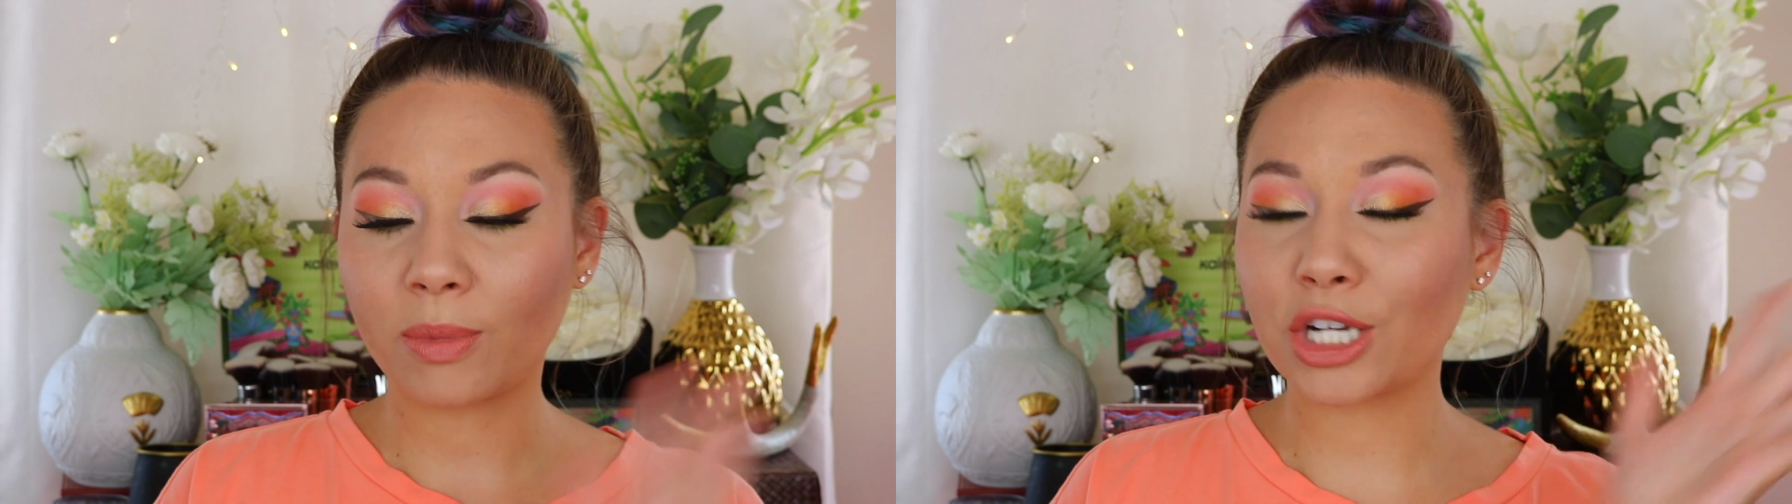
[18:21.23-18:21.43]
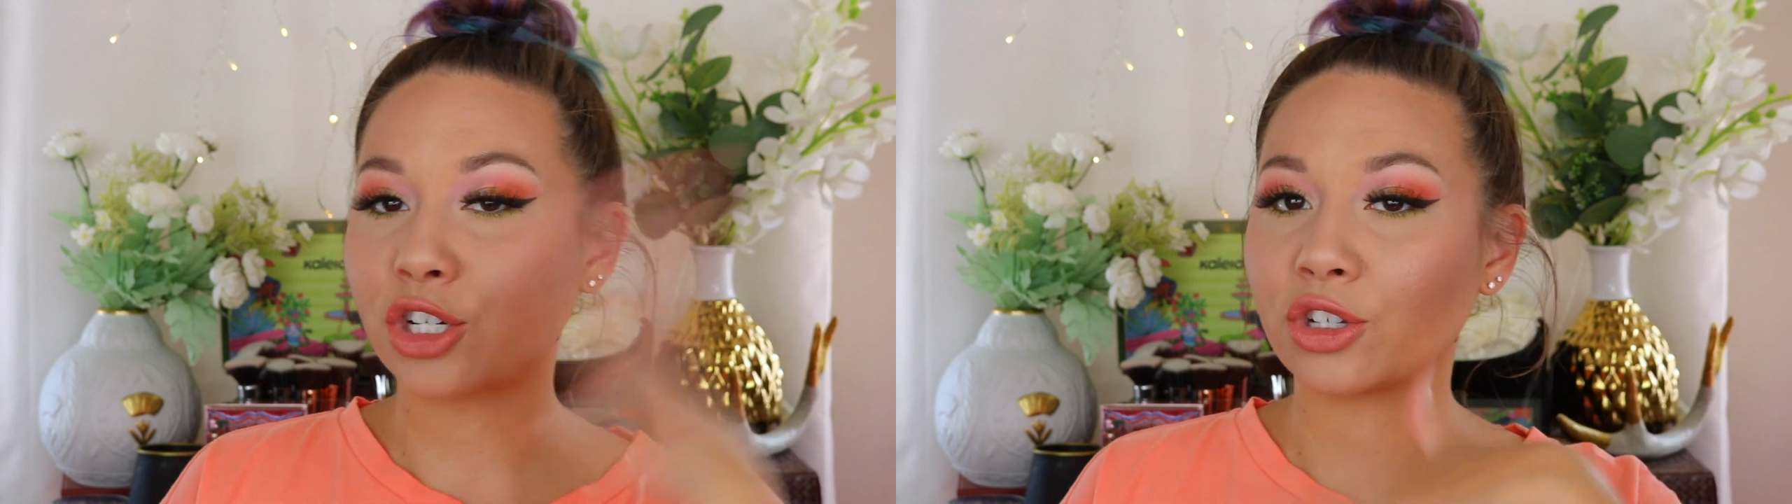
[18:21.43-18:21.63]

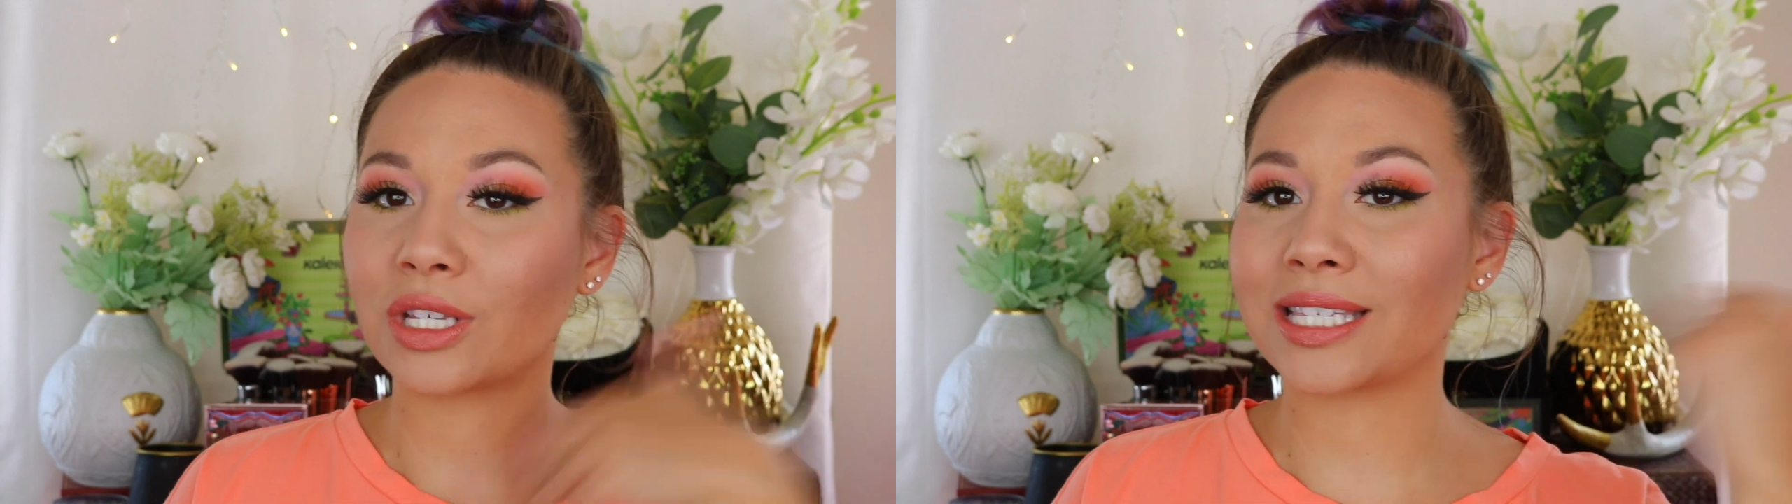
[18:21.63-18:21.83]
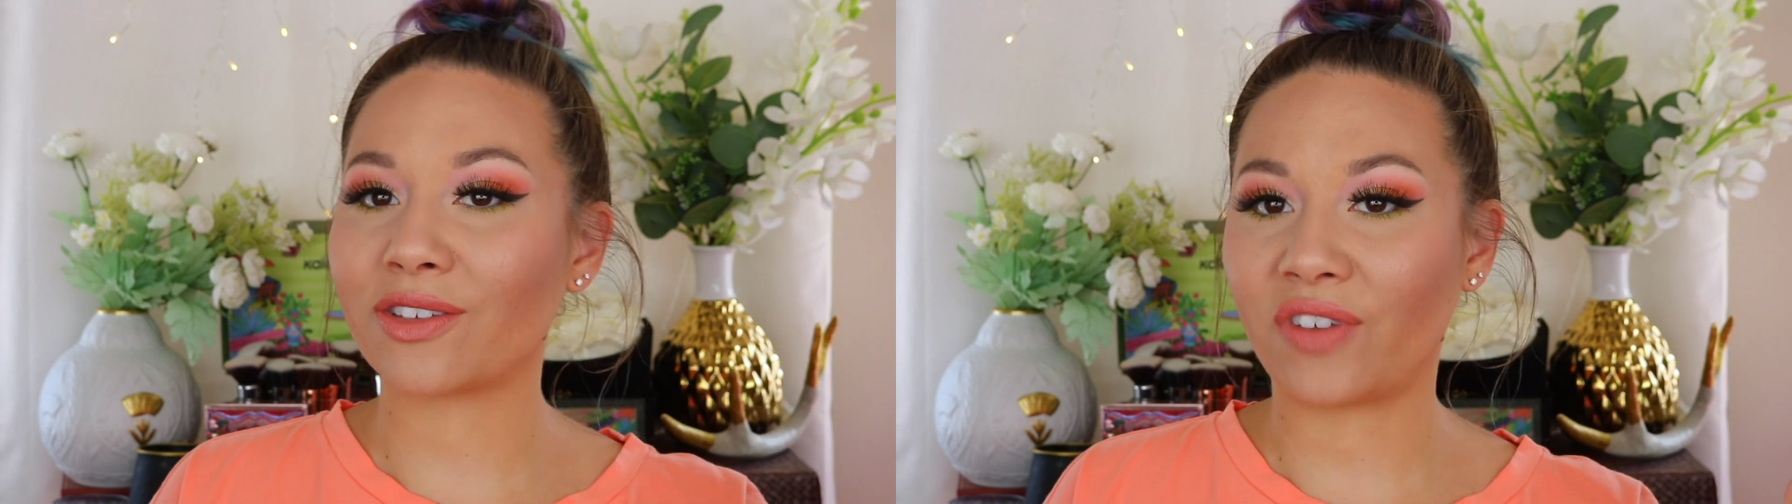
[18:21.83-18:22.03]
make sure
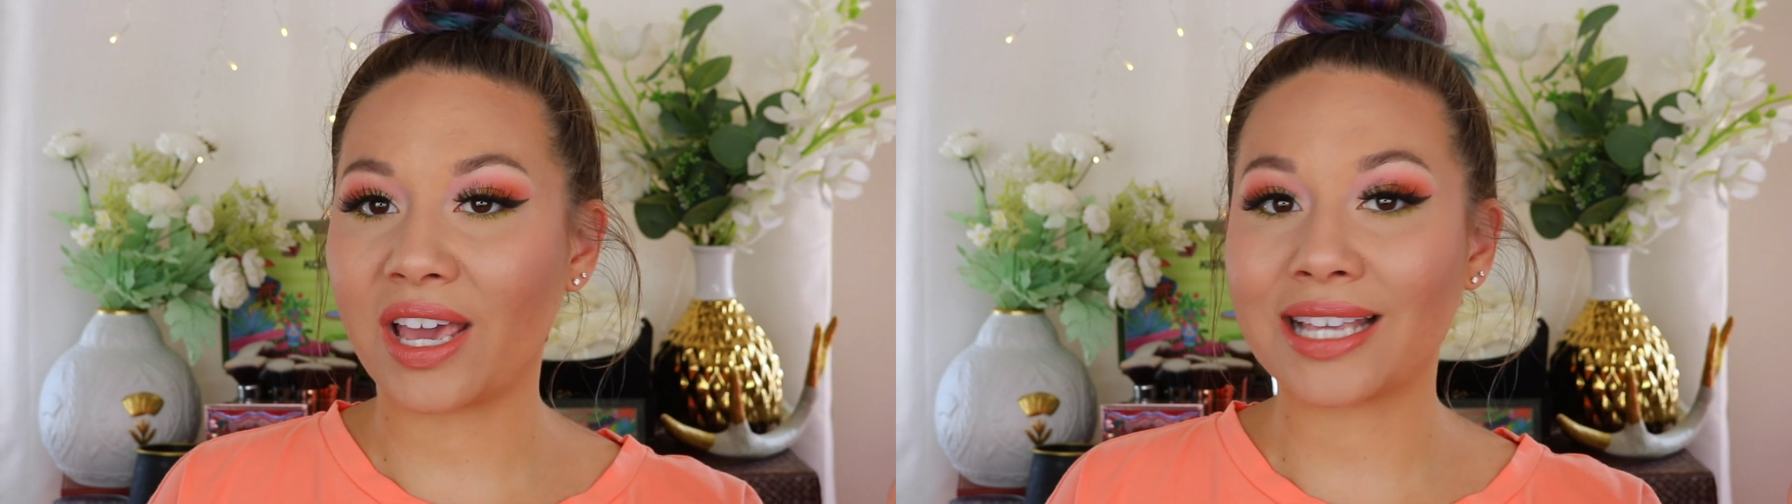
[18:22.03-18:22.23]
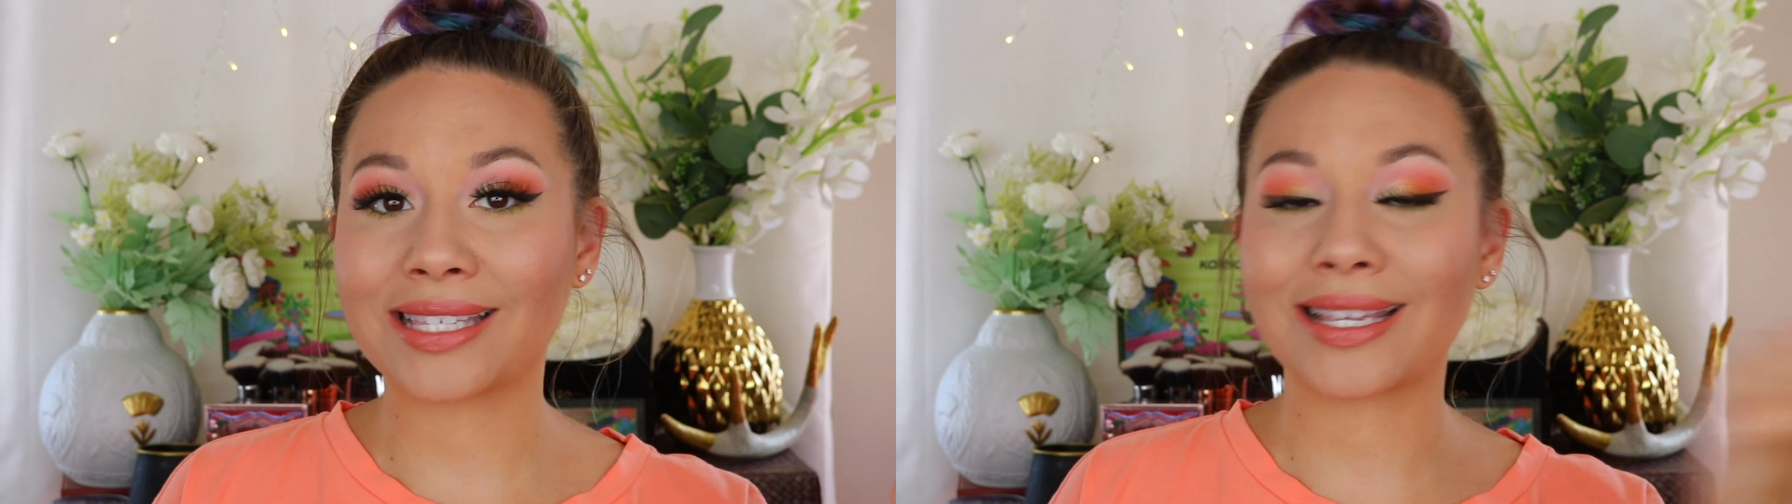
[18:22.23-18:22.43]
this
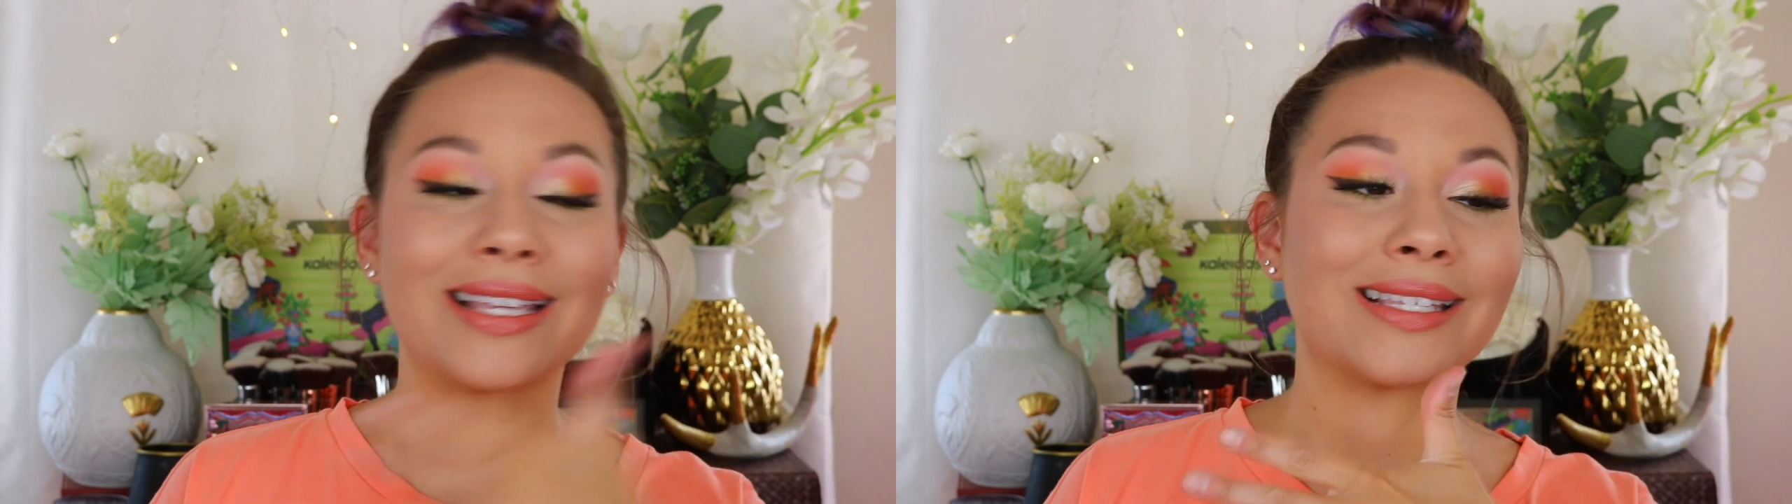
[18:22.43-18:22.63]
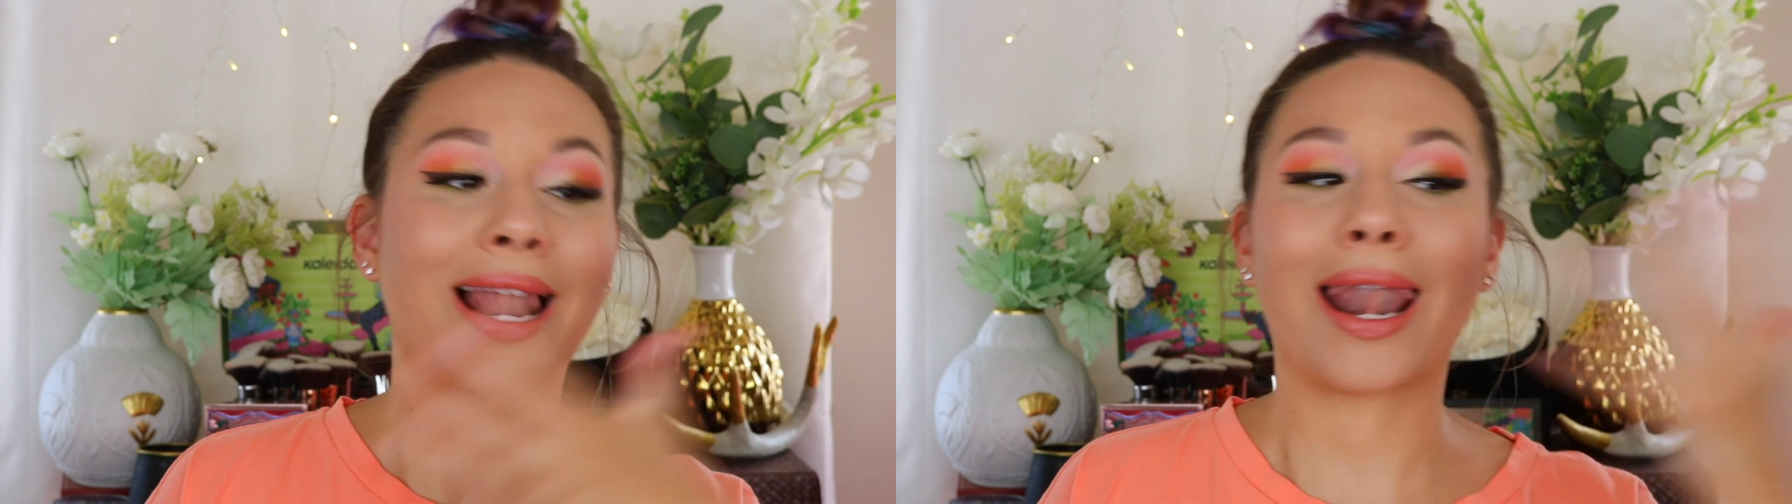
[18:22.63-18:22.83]
face is